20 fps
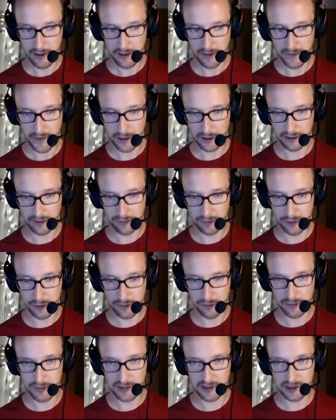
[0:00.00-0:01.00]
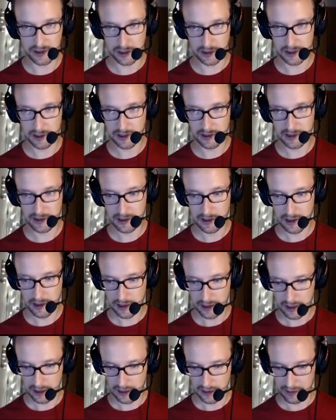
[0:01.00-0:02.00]
That is room 6.
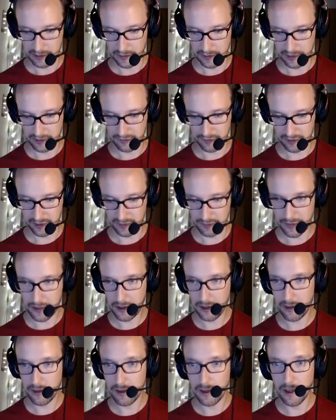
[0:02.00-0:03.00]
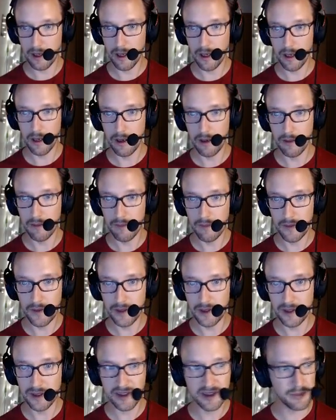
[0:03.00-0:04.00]
So this was part of the
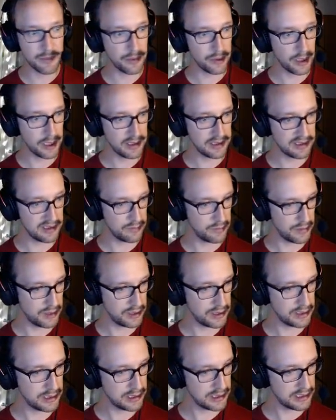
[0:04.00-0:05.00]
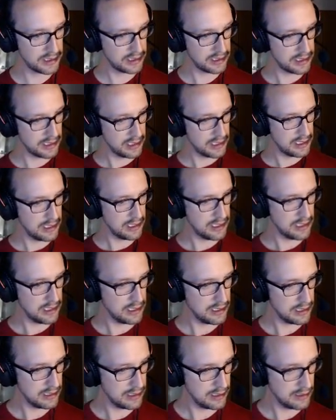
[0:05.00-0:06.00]
displacement.
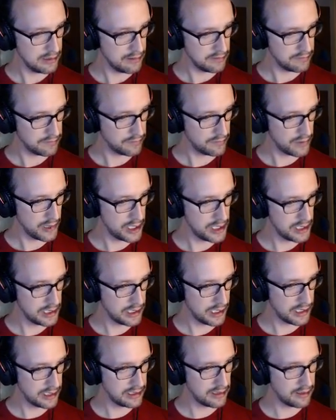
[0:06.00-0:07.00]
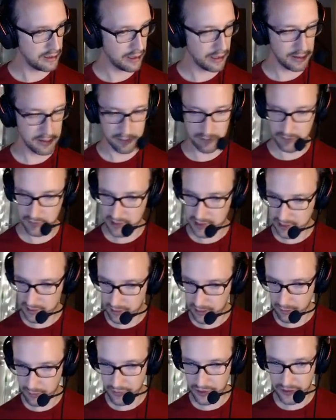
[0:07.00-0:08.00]
Right, I did not
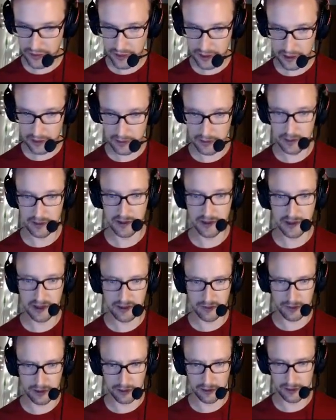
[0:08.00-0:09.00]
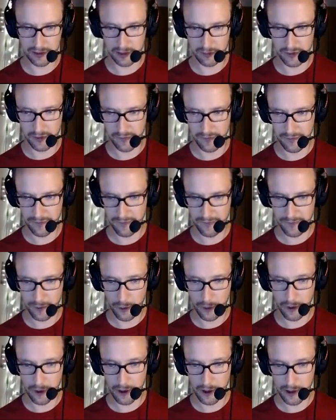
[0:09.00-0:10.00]
put that in there. So this is what it looked like
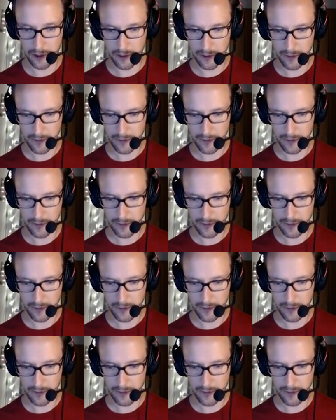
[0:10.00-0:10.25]
before.